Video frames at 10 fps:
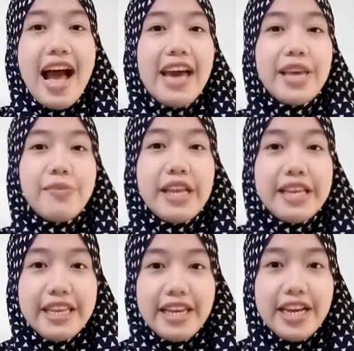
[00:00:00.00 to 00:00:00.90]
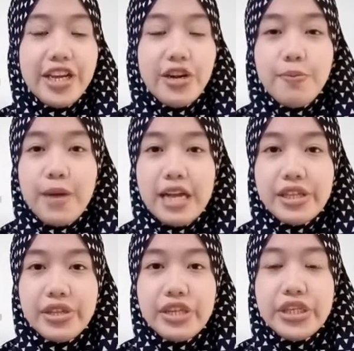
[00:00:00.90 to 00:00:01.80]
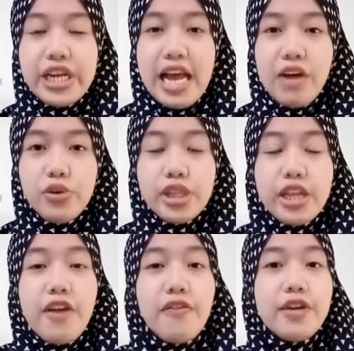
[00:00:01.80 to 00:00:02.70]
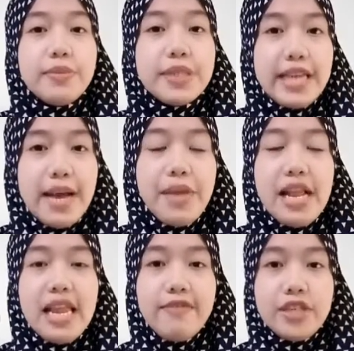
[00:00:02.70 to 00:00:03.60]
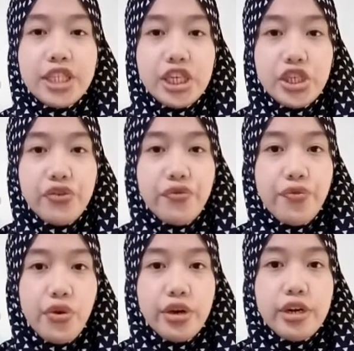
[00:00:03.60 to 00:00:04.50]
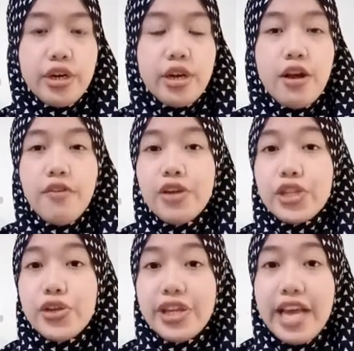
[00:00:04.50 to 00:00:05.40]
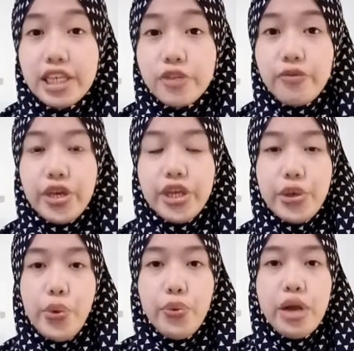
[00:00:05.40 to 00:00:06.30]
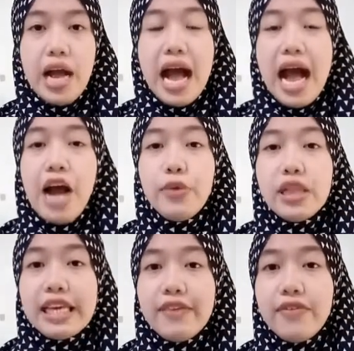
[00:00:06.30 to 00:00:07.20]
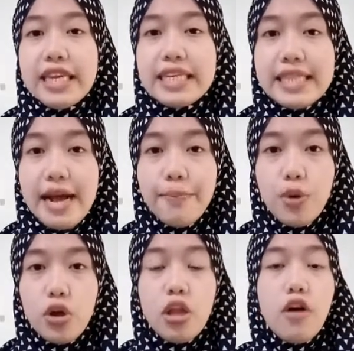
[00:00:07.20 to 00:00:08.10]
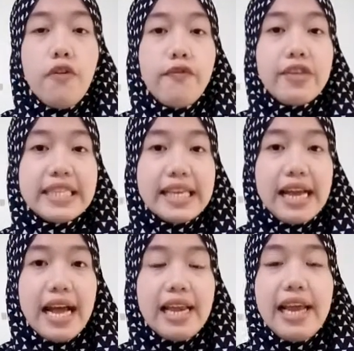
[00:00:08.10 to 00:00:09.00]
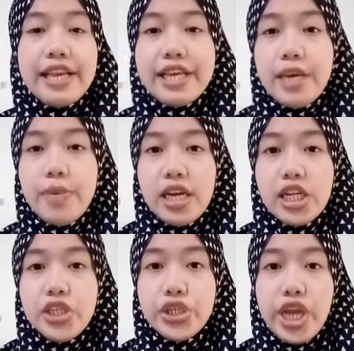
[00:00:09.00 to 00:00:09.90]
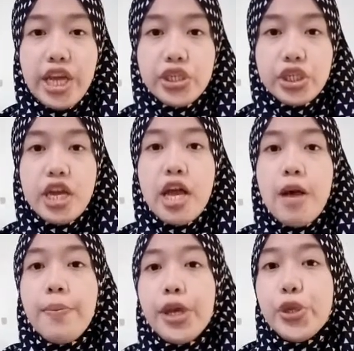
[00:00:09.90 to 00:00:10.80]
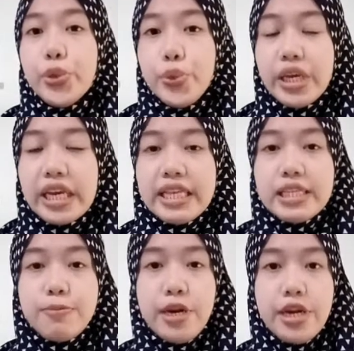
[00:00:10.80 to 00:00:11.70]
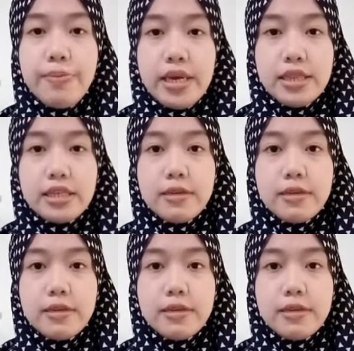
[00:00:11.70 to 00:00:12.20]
I am Nadia Dirampatan Rajilaut from STEM 11 Section 4. For today's video, I will give an example of physical and chemical change by doing an experiment.